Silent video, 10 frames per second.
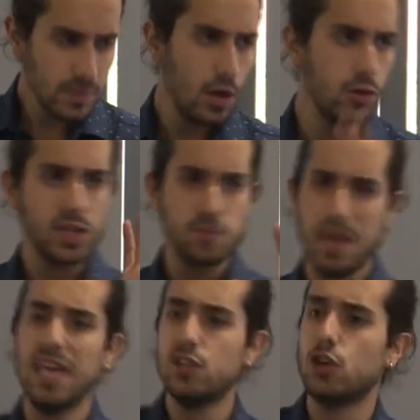on these
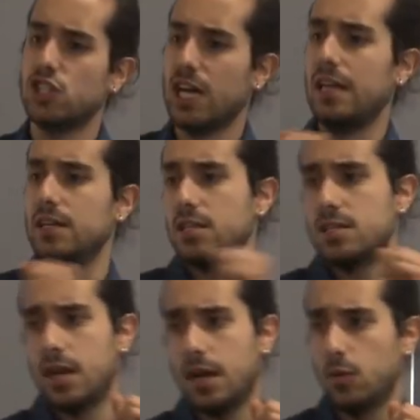major challenges
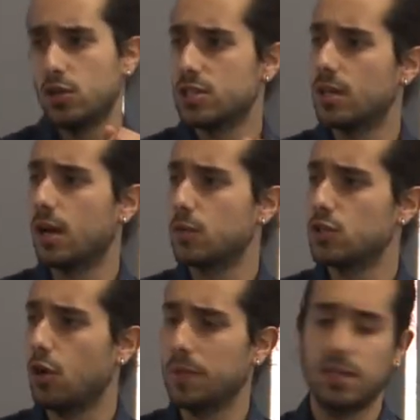that I was, that I was
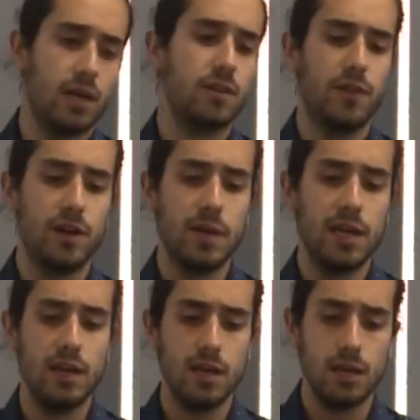commenting at the very
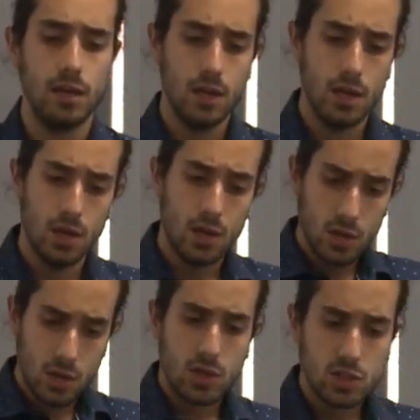beginning.
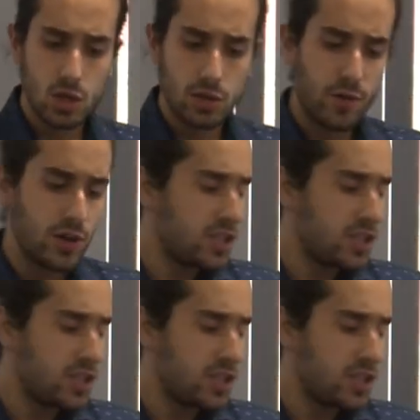So the first